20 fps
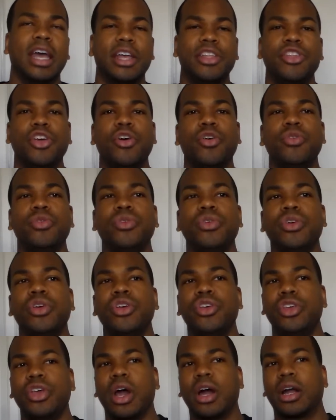and I know
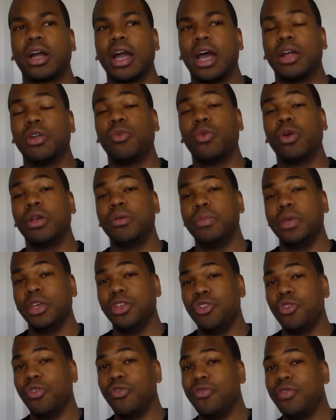y'all kind of wanted
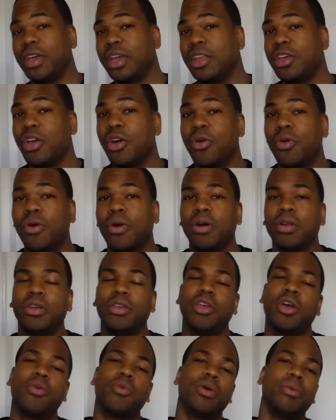me to do a video
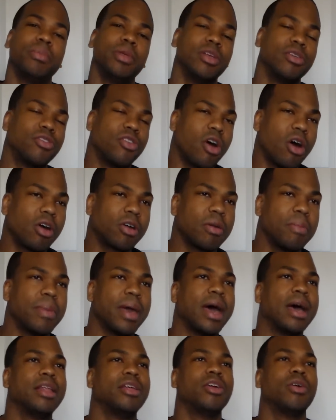on it, y'all wanted me to talk
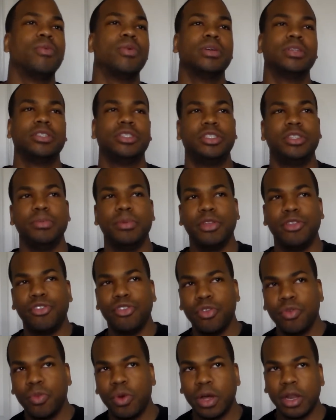about it, y'all wanted to see me
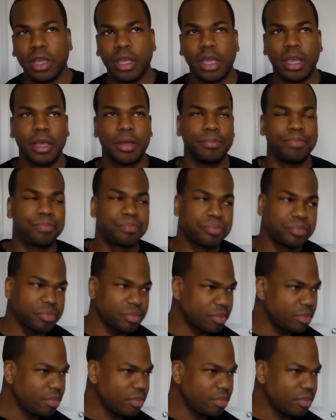do one again.